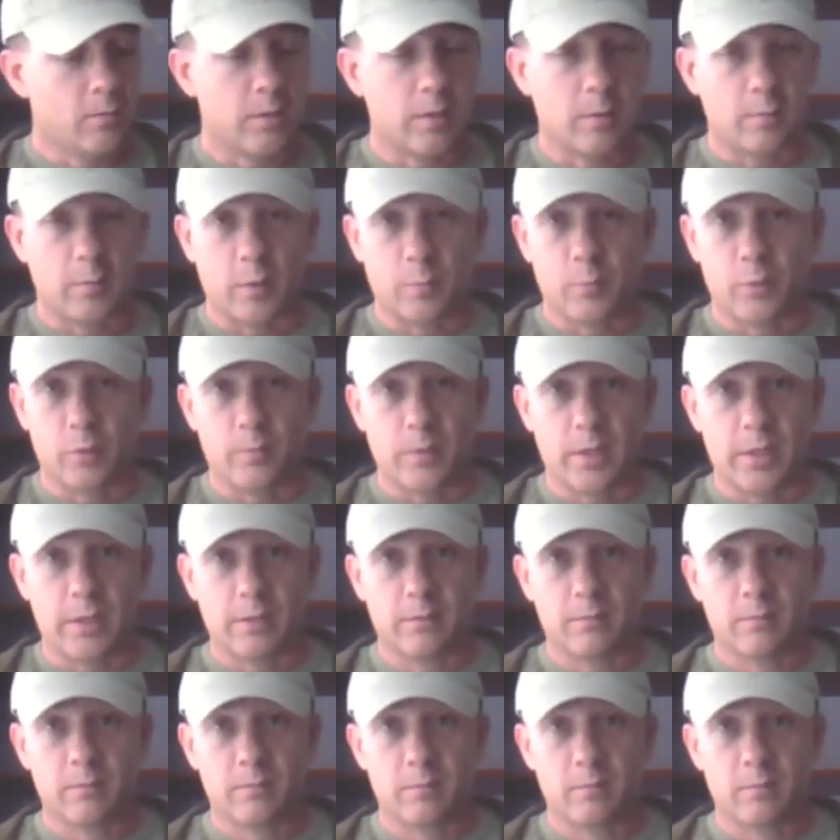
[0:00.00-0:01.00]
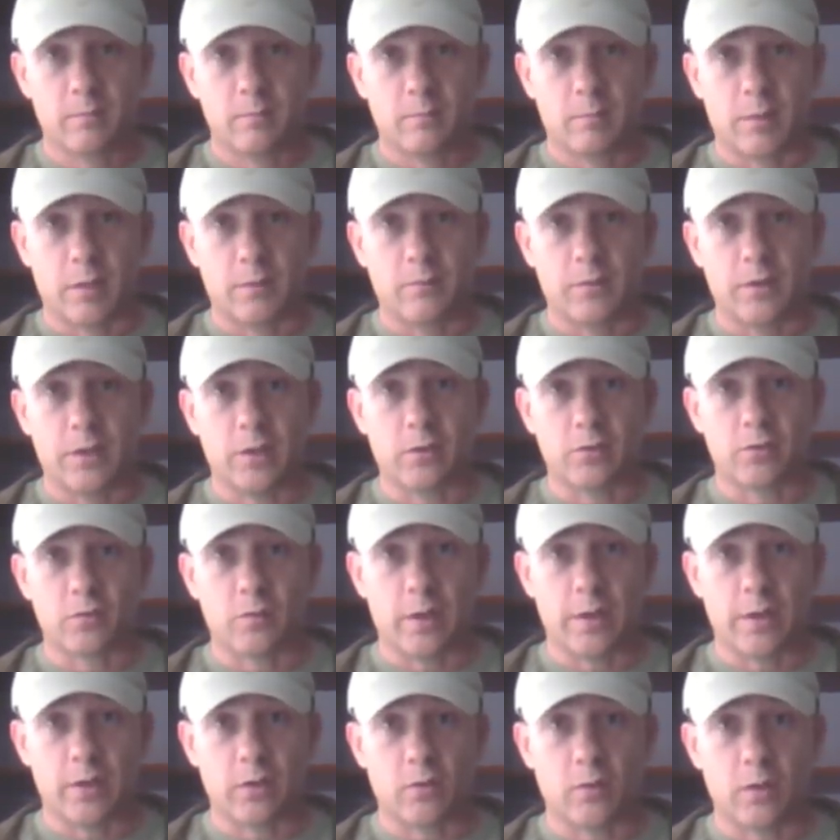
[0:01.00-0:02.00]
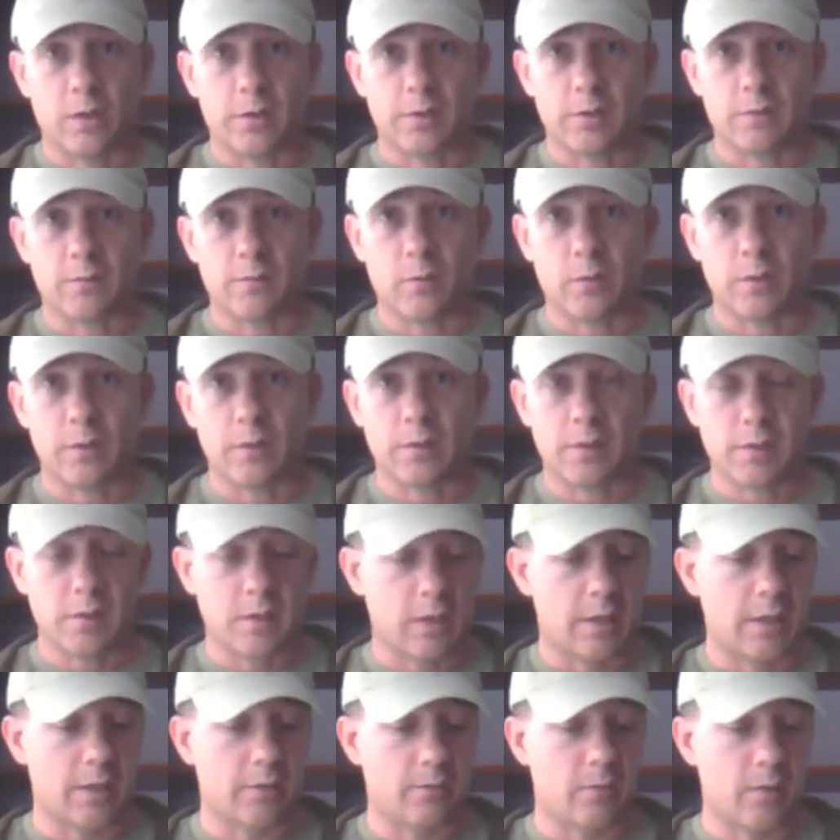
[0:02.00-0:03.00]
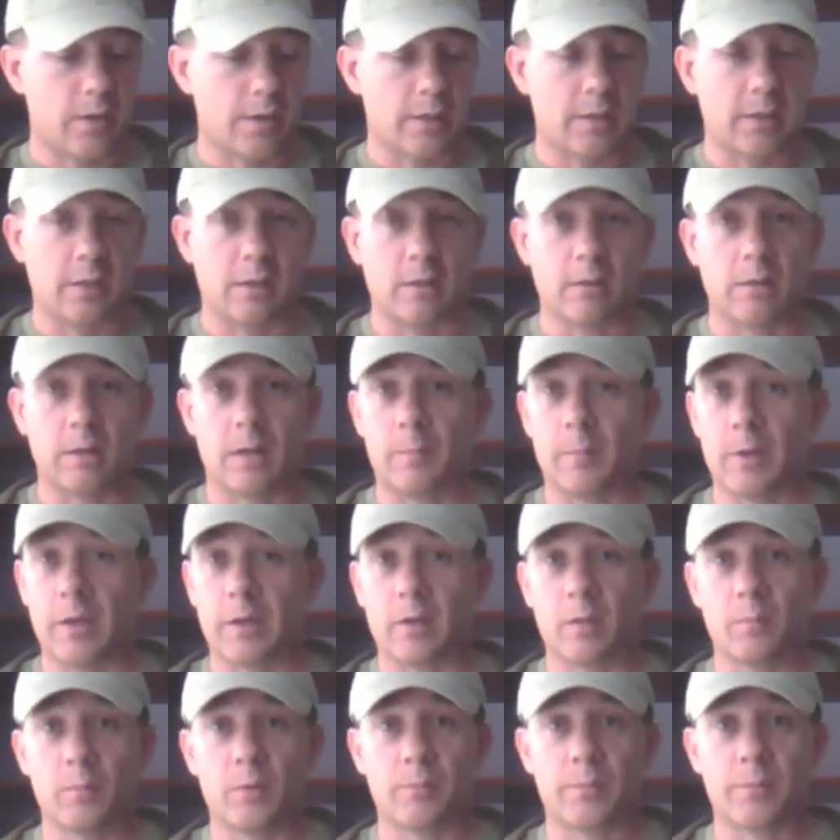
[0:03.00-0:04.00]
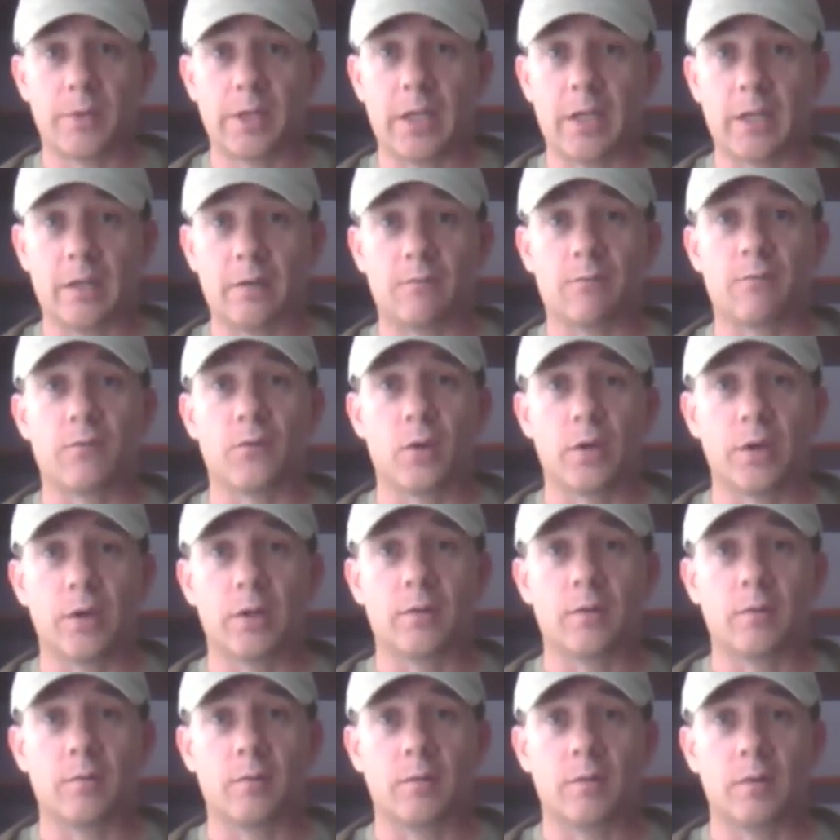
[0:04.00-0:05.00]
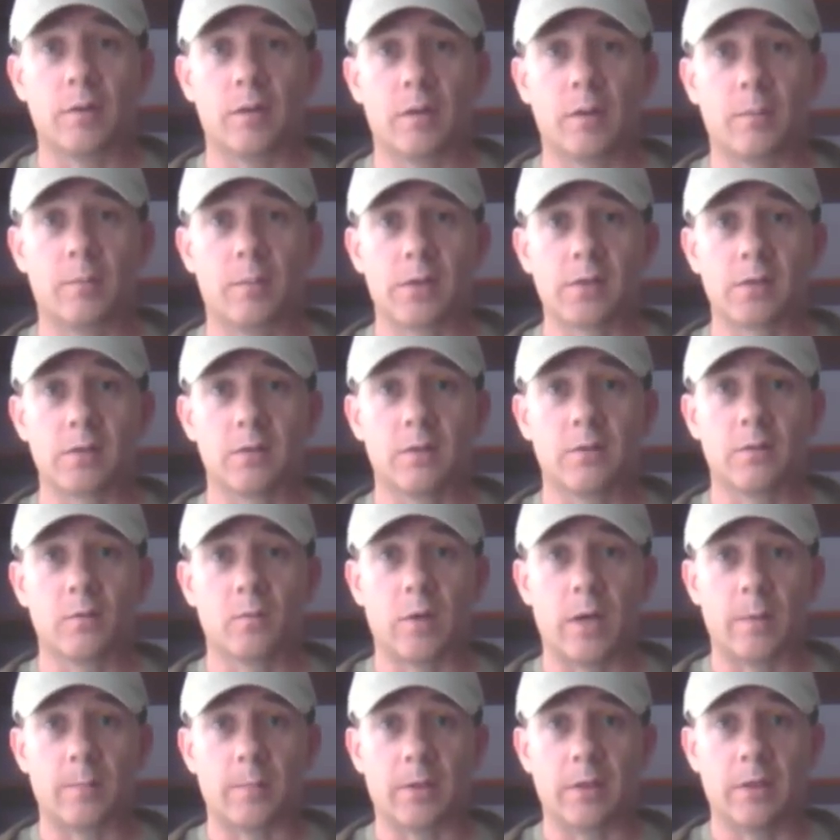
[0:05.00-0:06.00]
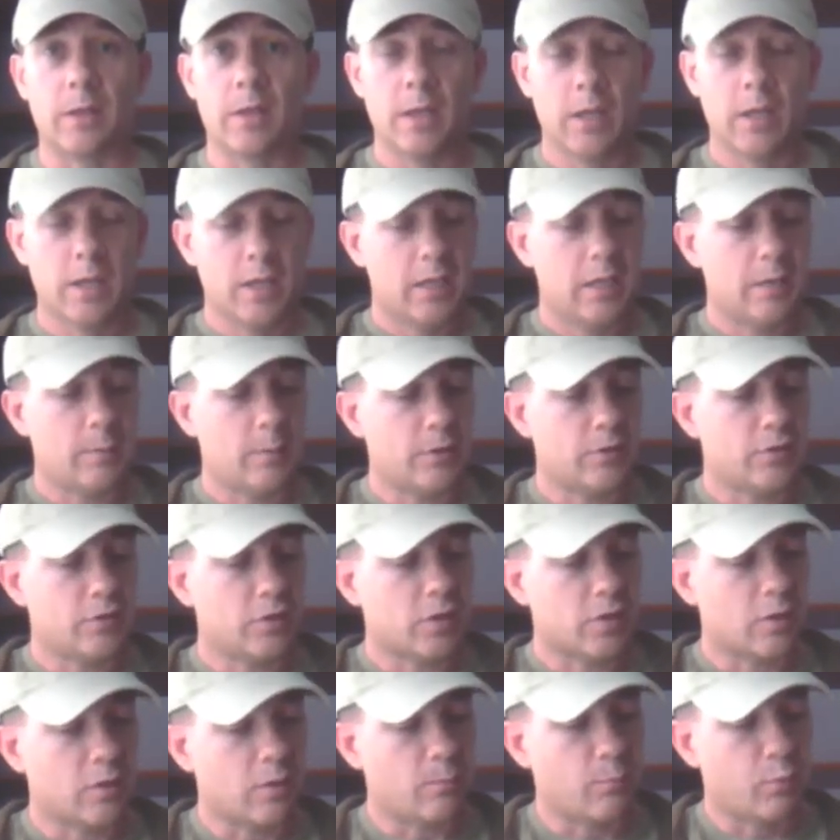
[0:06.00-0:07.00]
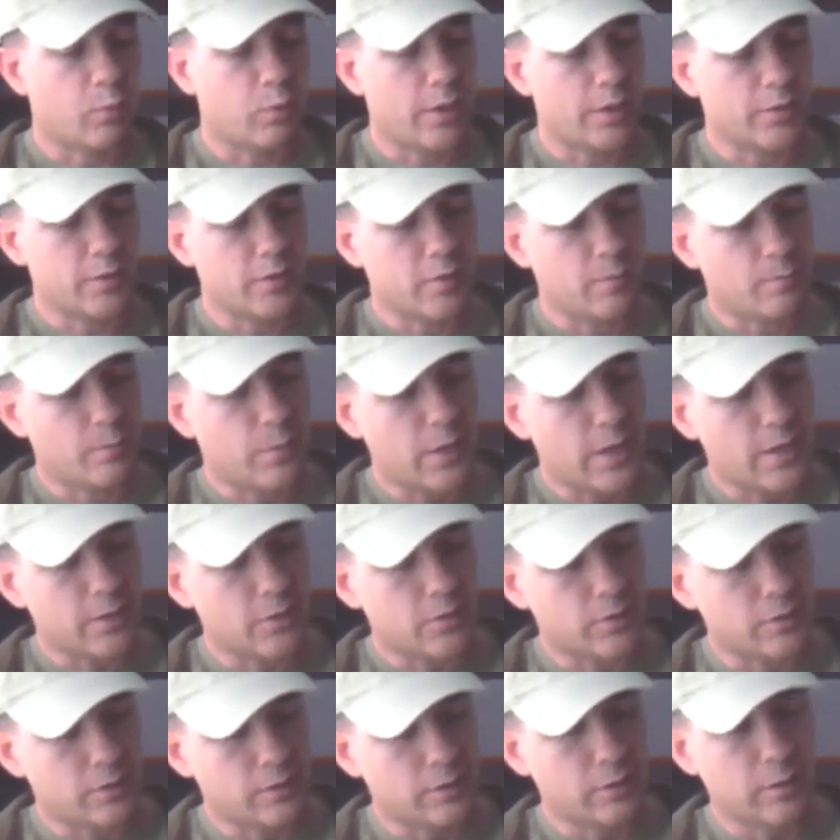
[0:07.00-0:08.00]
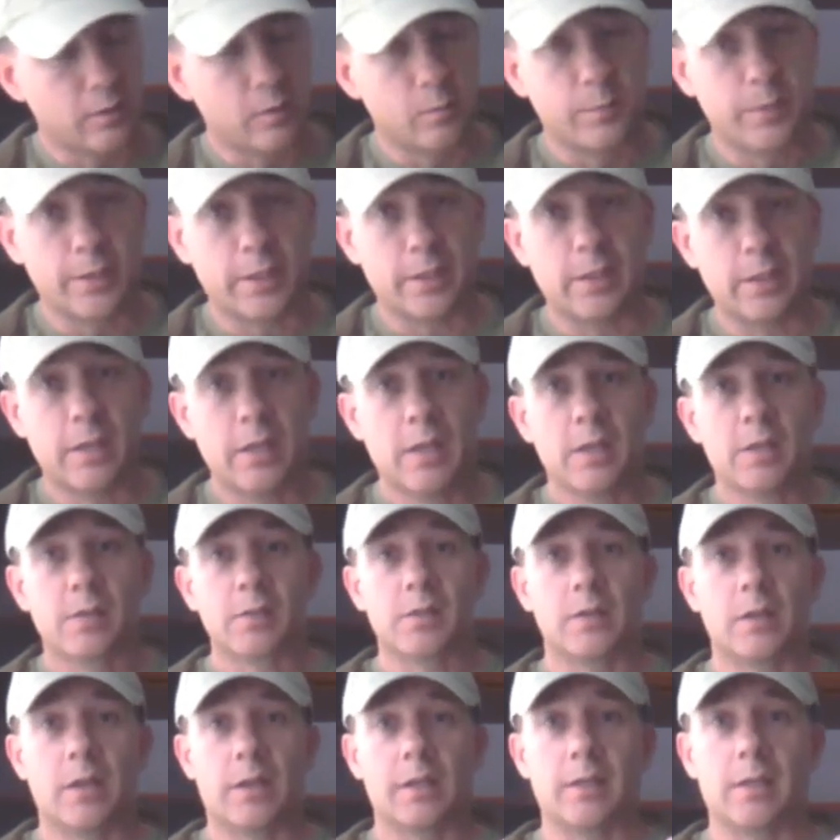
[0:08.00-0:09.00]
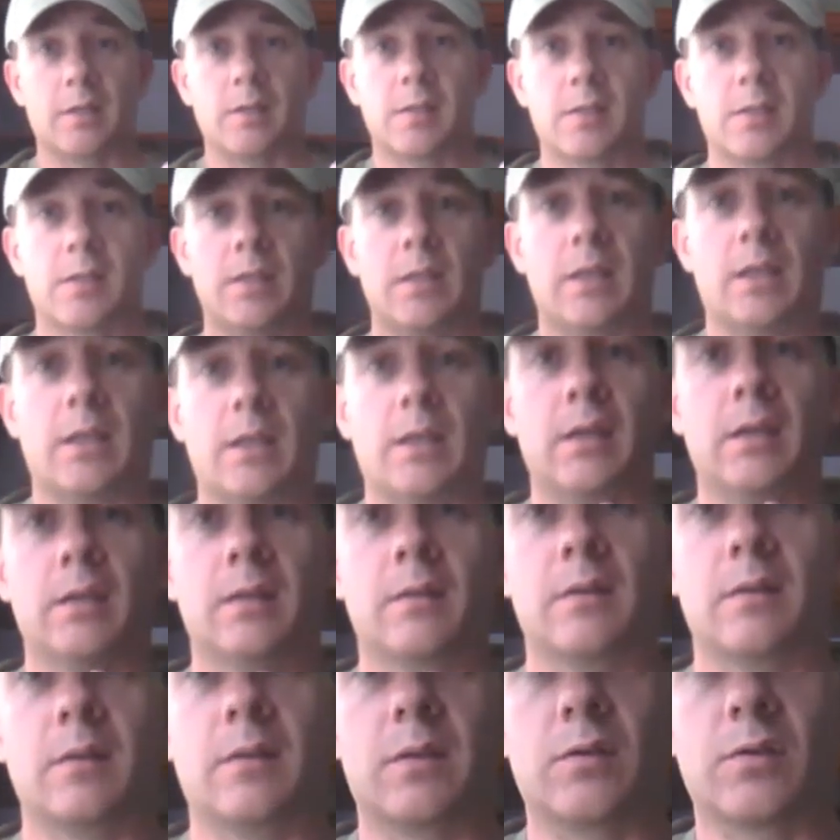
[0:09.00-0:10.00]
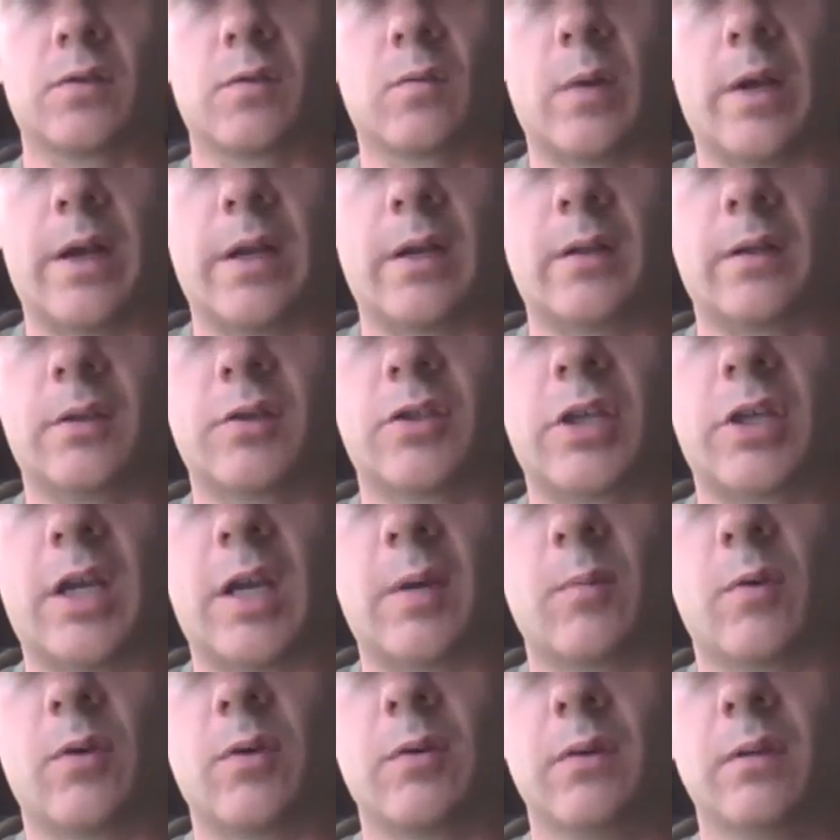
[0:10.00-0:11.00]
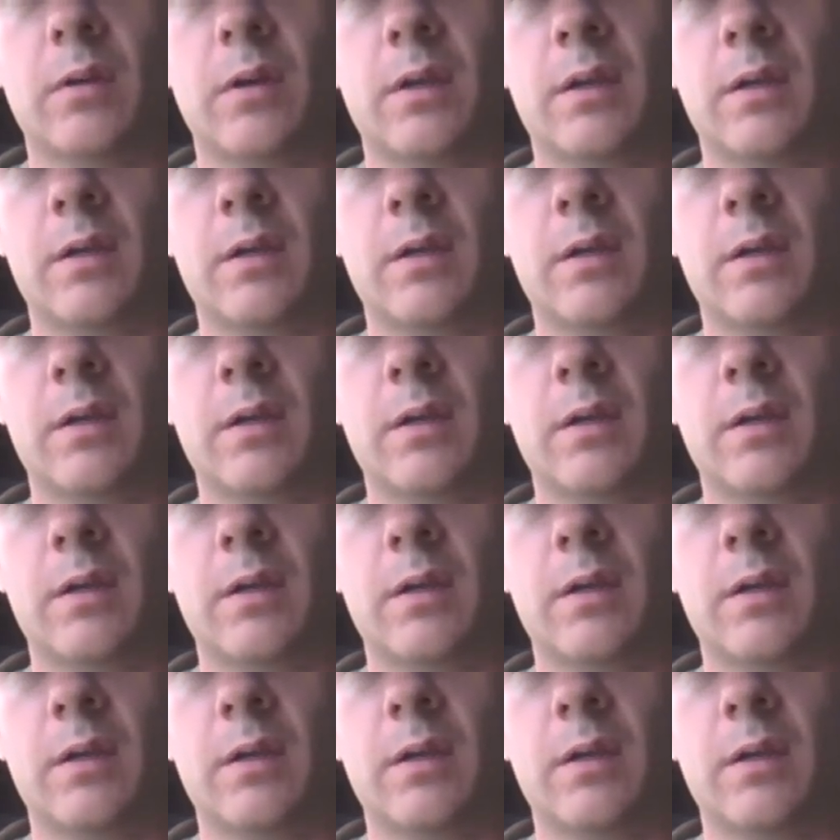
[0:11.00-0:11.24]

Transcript: I'm going to put my fingers right across the front of the slide right here. I'm not going to put my hand in front of the muzzle of the weapon. And I'm just going to press it back just a little bit so that I can see that there's a round in the chamber.